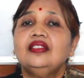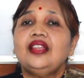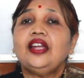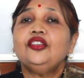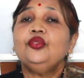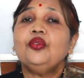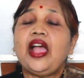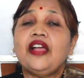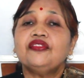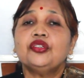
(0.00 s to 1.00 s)
that you
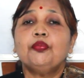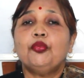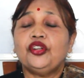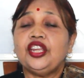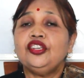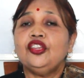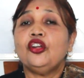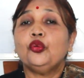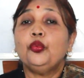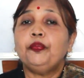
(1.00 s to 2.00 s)
have to put in
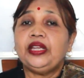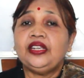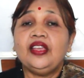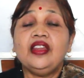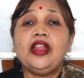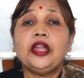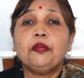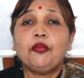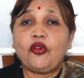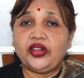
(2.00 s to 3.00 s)
your opinion
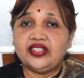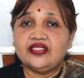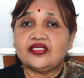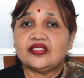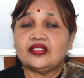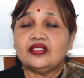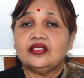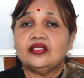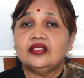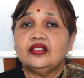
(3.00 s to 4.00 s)
and points
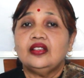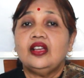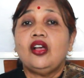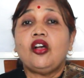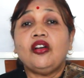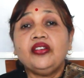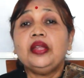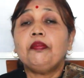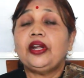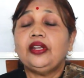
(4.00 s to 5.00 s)
on
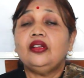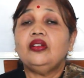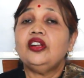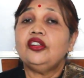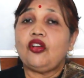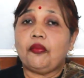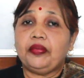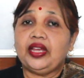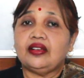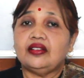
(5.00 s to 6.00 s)
a particular
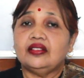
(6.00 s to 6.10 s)
topic